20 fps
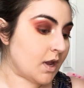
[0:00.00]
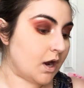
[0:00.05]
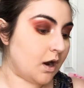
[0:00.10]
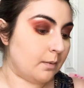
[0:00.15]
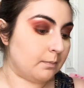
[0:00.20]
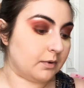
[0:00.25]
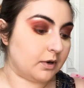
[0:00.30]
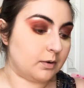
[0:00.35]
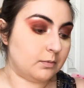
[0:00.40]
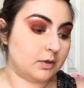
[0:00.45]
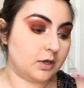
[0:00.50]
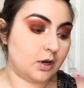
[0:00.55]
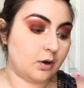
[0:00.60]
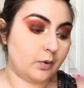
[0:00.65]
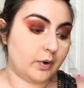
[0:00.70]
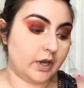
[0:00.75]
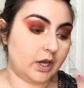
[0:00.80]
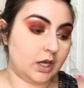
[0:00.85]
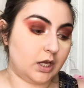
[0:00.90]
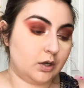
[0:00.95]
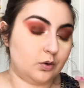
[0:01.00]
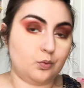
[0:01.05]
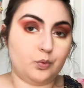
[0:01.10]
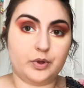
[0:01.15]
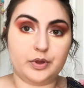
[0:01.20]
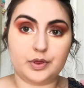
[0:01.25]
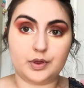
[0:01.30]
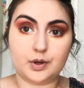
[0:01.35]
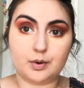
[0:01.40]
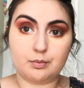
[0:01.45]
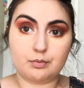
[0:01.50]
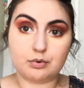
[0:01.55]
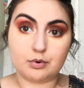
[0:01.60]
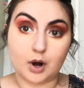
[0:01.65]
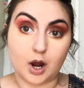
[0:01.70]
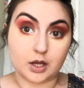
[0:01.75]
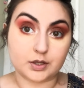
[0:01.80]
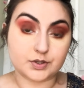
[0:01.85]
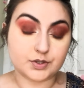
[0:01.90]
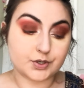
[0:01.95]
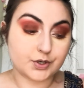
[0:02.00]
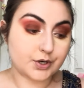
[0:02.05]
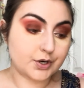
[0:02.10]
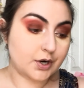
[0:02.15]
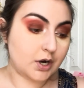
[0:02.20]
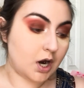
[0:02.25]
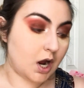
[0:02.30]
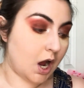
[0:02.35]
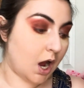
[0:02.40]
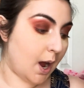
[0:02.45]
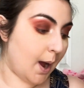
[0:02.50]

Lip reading: I'm gonna be going in with bronzer.